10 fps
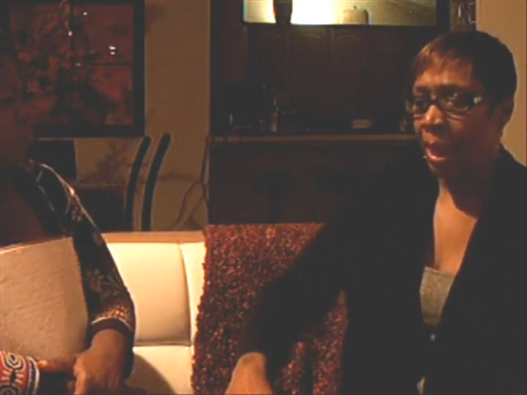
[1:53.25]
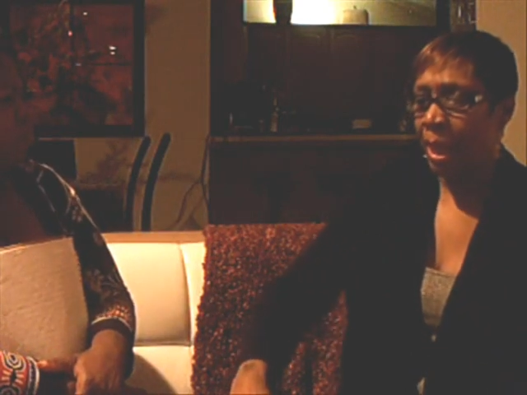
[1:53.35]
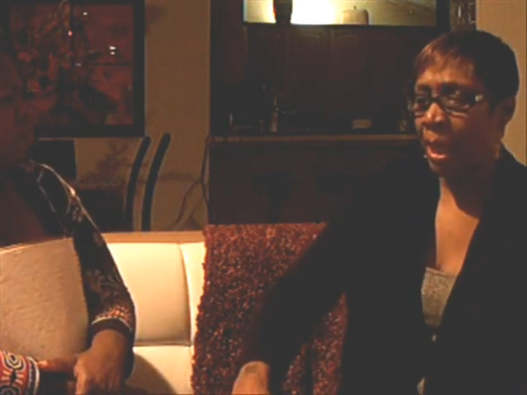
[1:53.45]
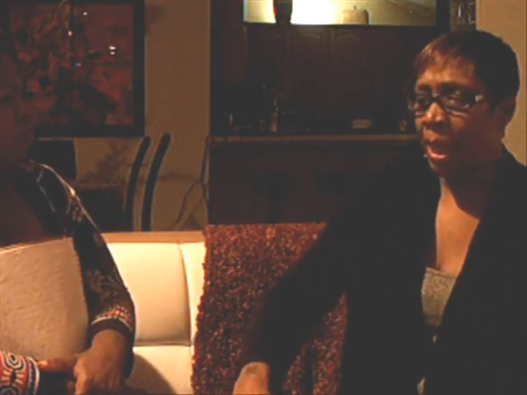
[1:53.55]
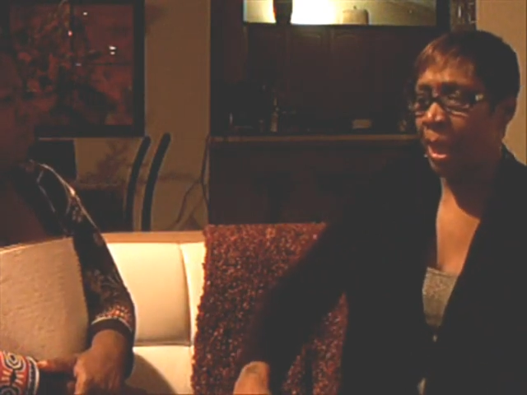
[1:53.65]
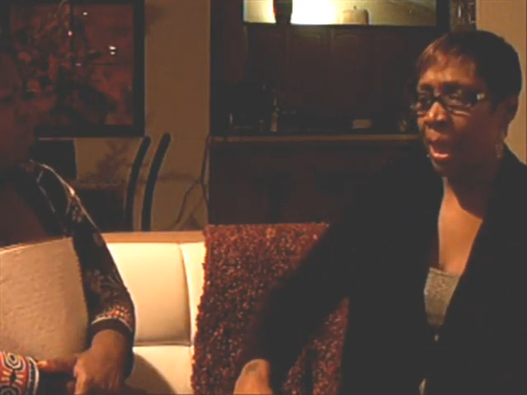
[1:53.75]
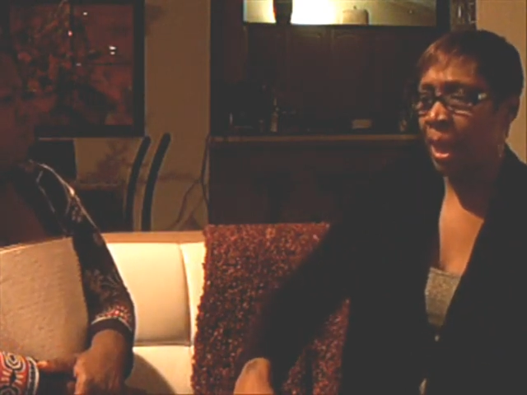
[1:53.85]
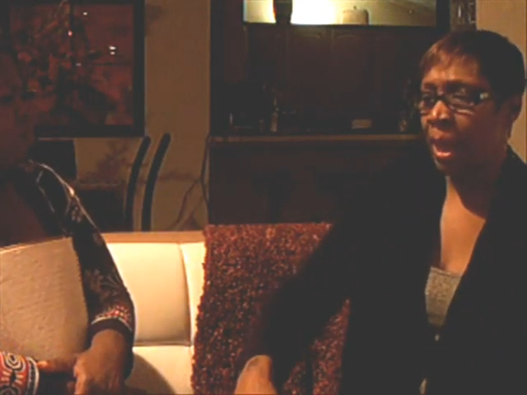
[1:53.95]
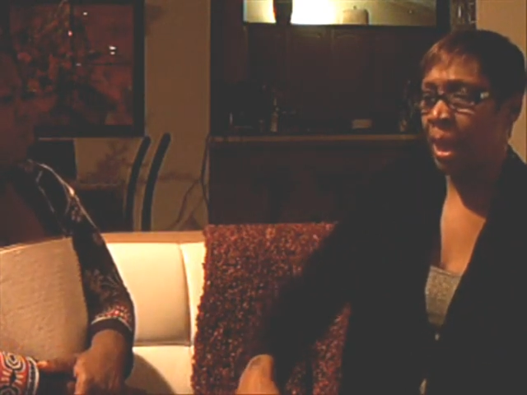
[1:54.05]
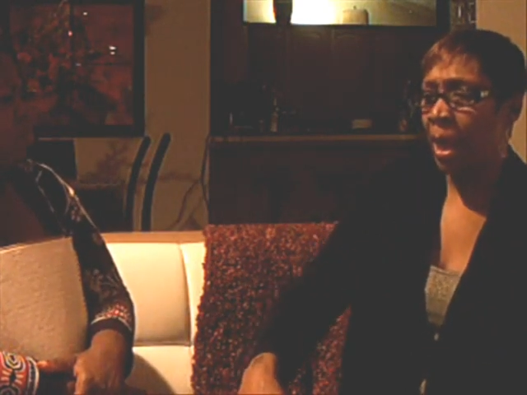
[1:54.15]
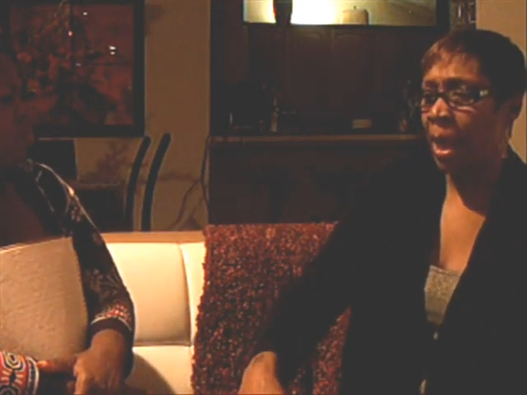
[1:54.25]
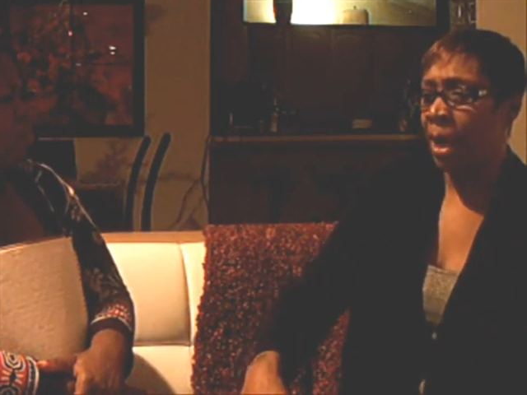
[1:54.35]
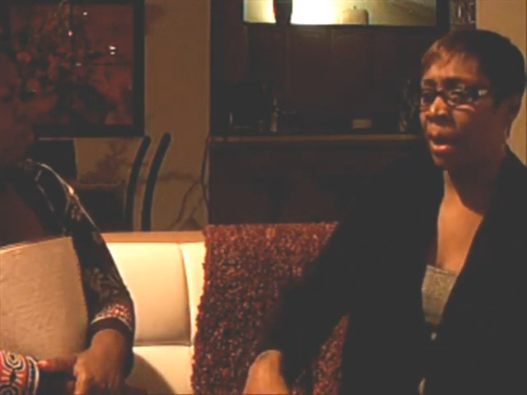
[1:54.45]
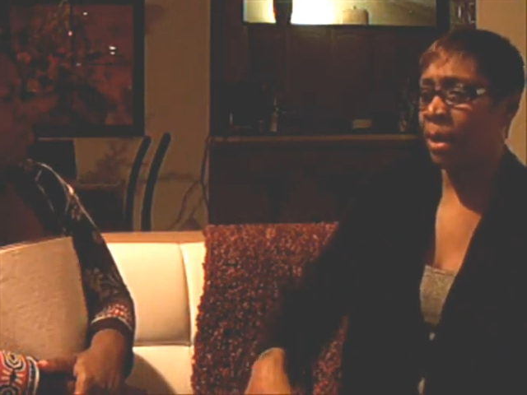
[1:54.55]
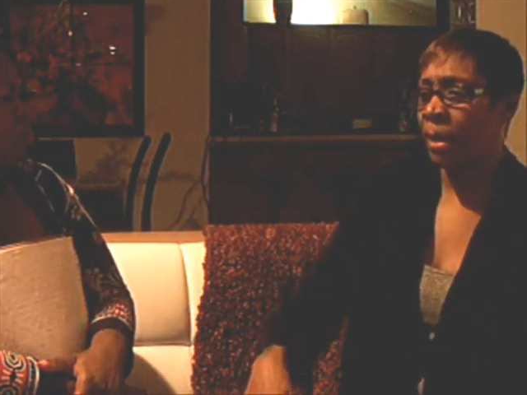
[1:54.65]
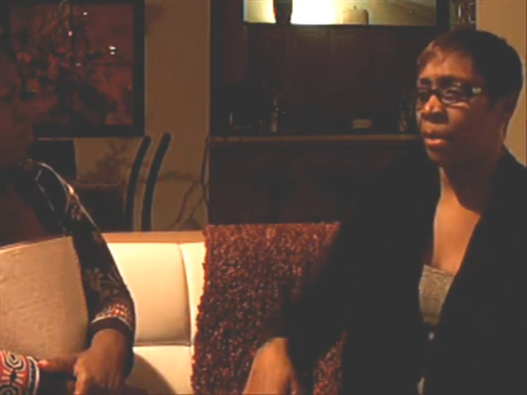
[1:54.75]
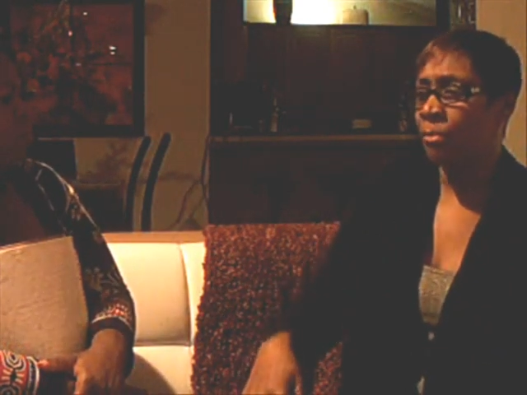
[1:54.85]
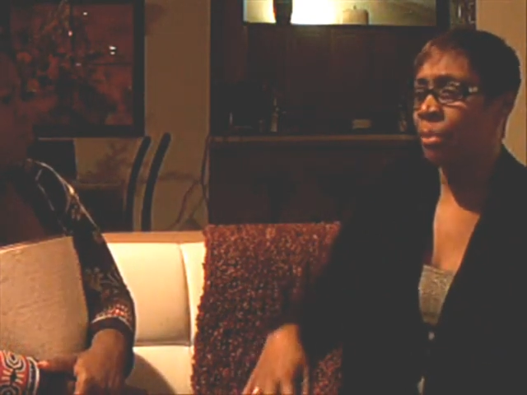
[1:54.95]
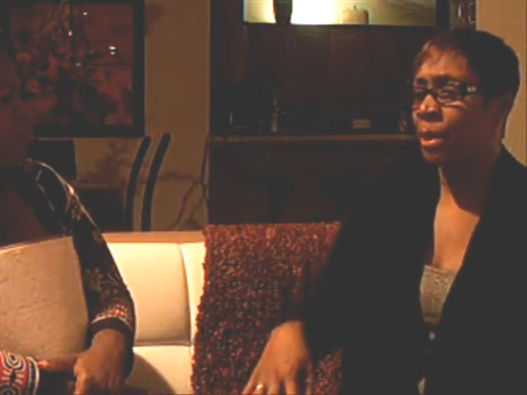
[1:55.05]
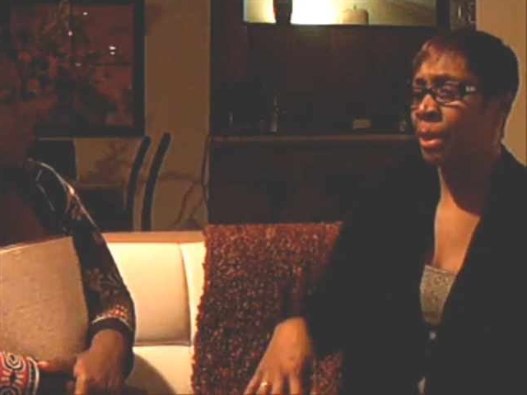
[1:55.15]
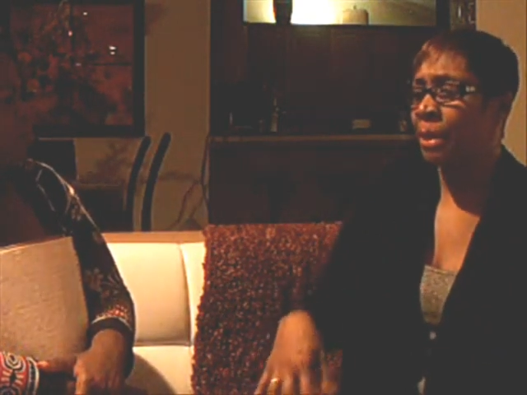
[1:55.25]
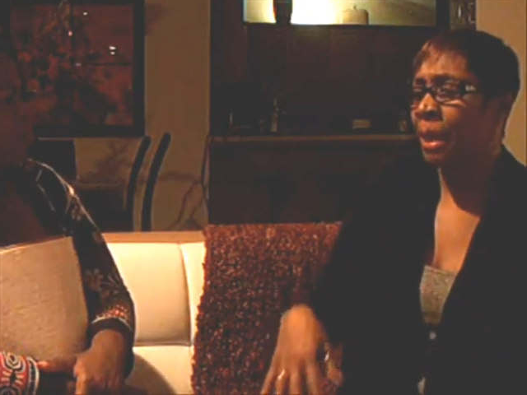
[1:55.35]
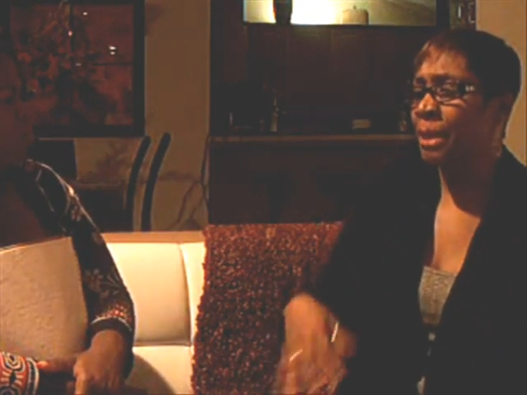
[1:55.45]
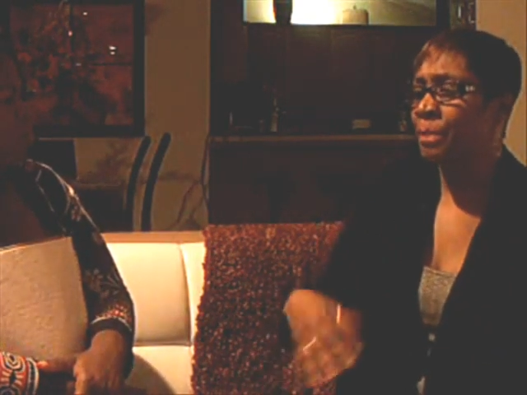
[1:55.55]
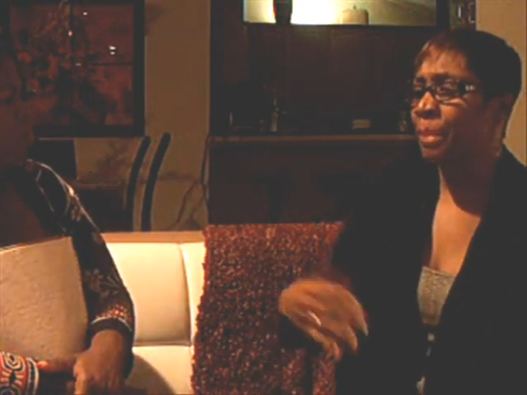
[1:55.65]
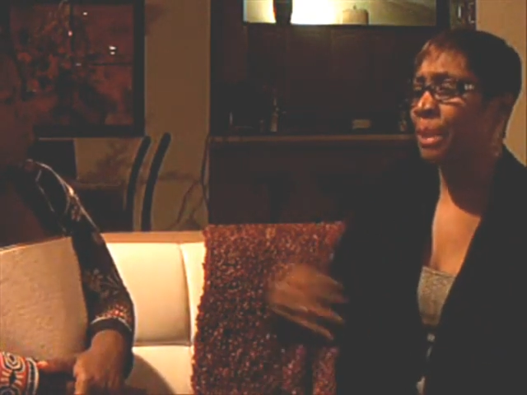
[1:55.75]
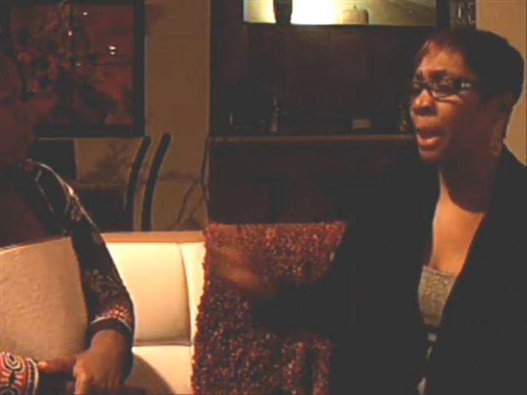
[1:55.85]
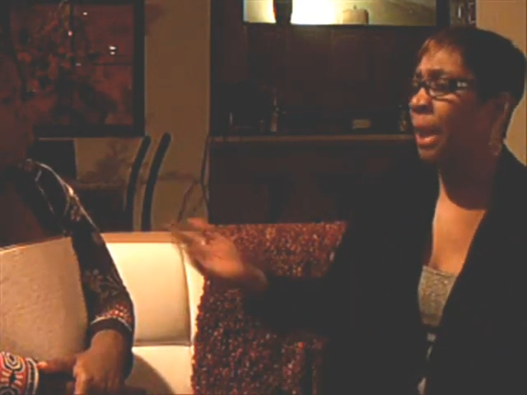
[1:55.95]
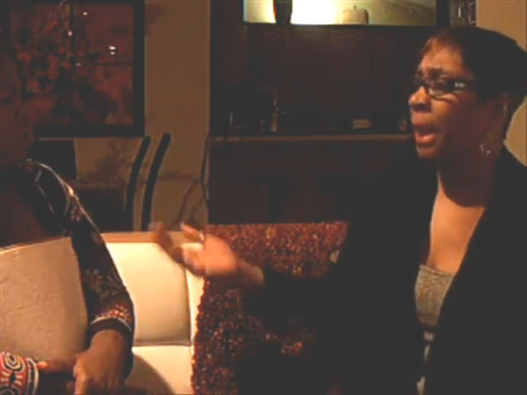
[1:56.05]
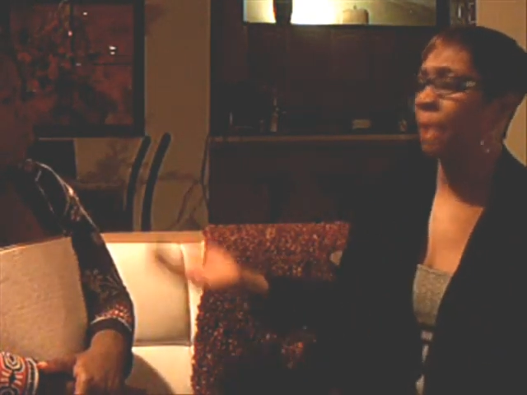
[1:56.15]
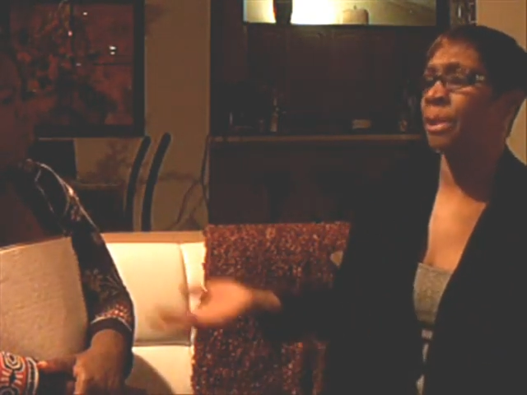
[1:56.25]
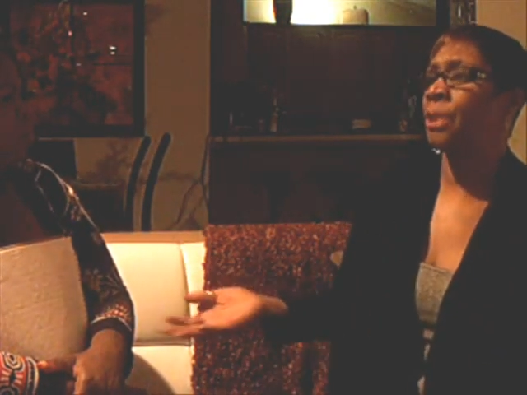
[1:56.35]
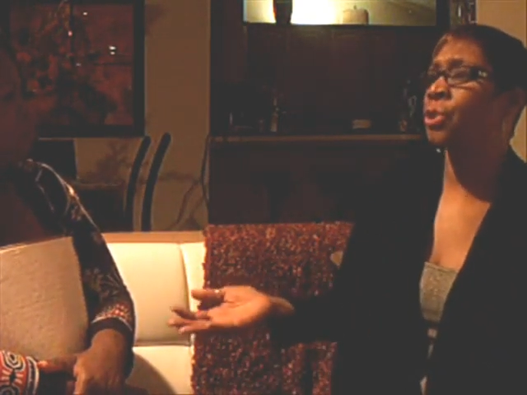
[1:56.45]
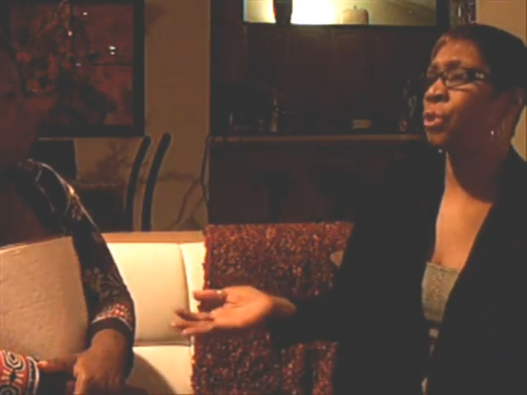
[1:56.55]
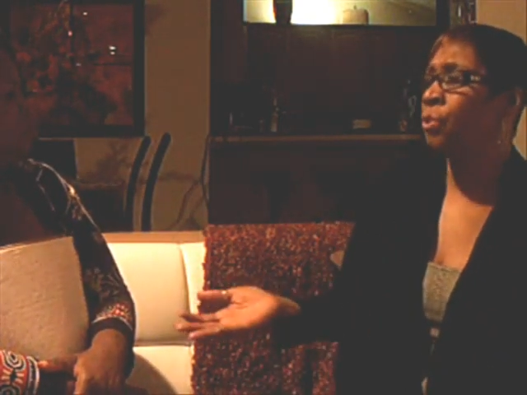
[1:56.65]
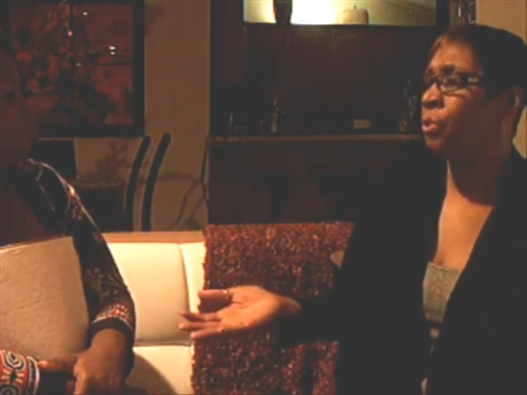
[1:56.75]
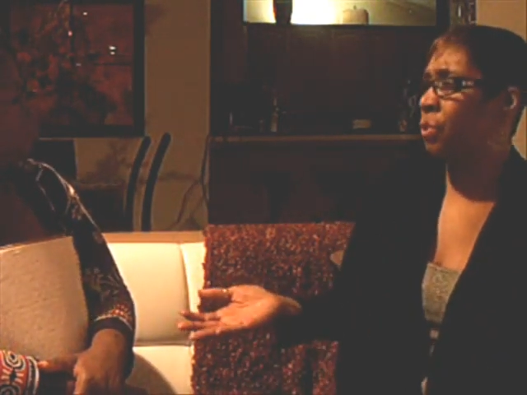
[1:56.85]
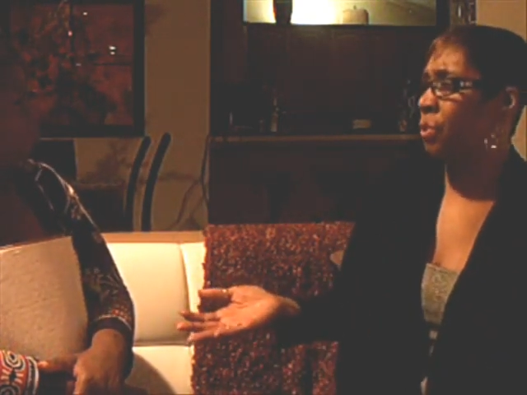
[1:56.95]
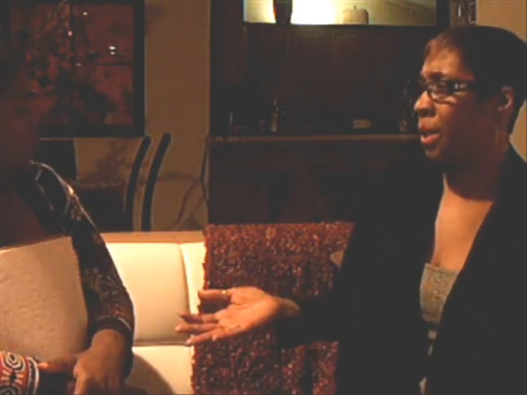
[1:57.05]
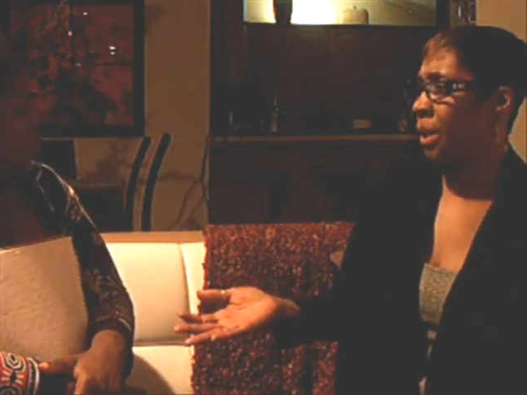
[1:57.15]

and I realized I didn't have any shoes on.